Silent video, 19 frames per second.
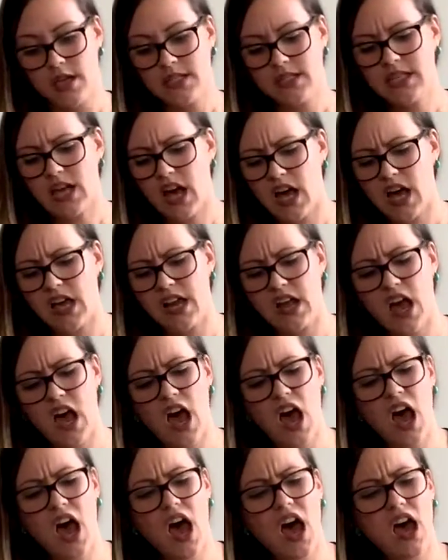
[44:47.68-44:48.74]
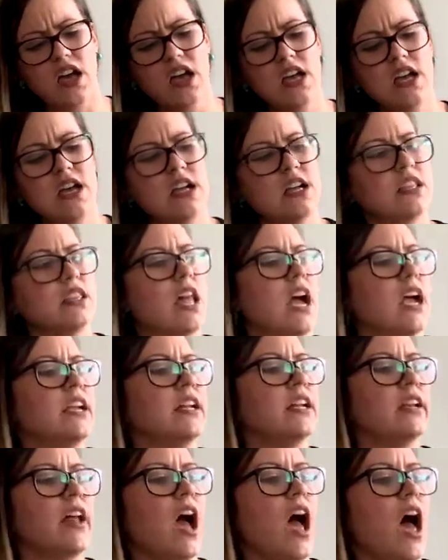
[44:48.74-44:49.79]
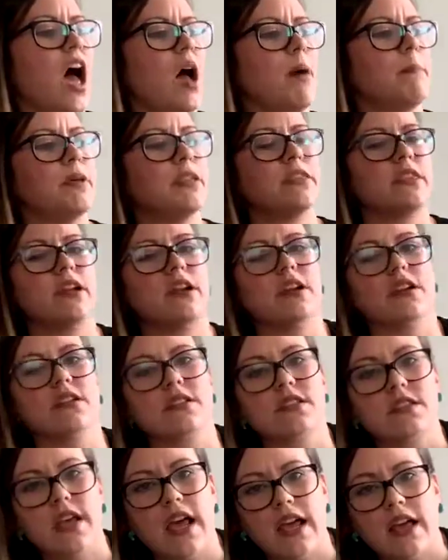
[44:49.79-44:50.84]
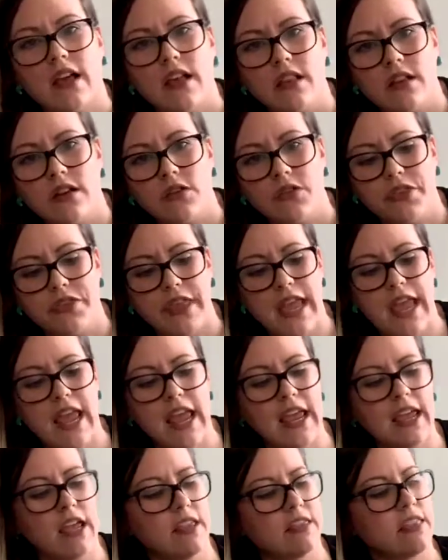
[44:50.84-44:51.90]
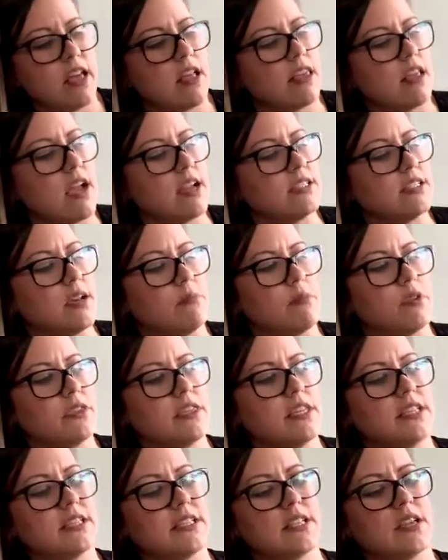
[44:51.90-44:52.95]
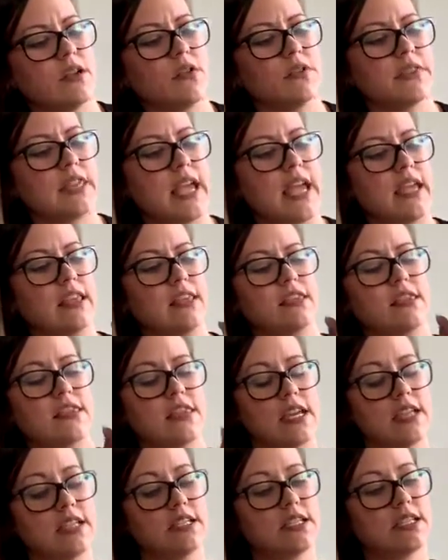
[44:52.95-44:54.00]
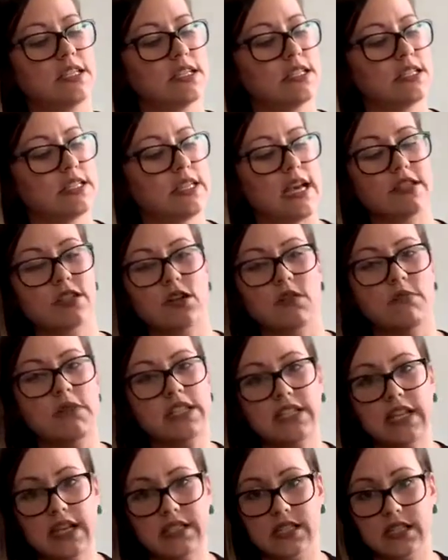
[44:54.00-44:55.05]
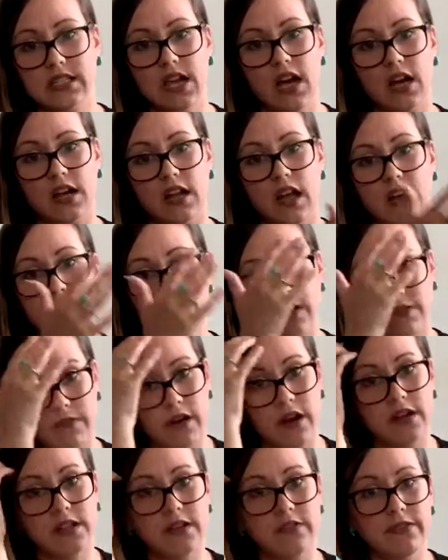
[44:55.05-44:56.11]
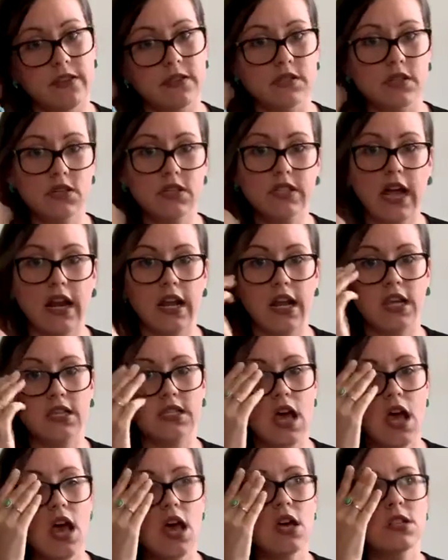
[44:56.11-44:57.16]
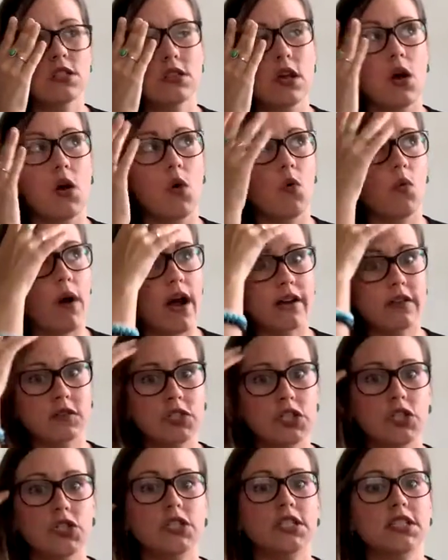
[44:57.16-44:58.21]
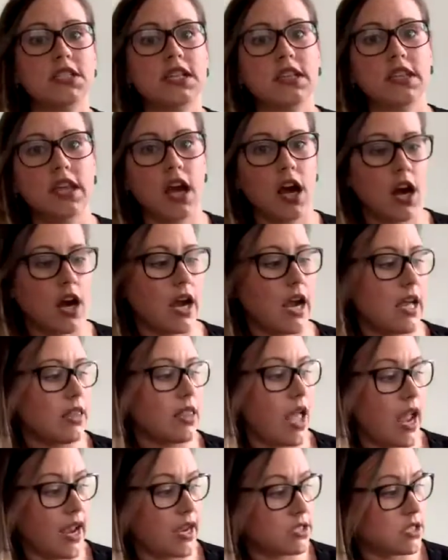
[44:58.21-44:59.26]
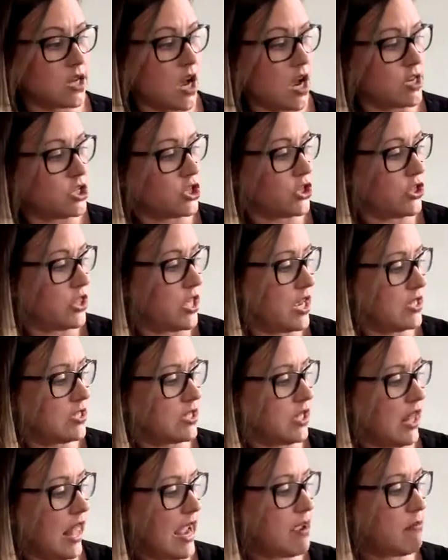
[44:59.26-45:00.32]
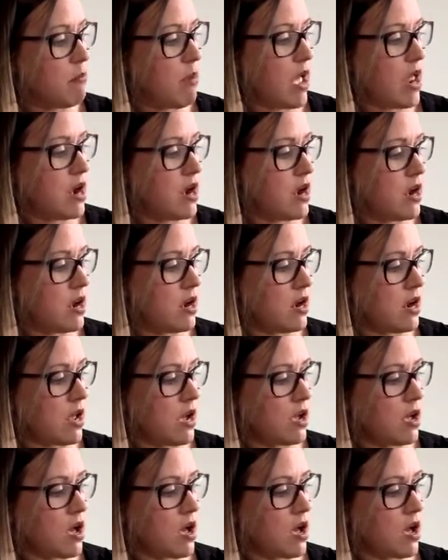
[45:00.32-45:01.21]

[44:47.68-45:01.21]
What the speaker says: ta-da! Line it up. There's like a little thing that lines up with this little thing. This Desert Mist has a ton of different diffuser settings. So why don't you just sit there and like touch this light button a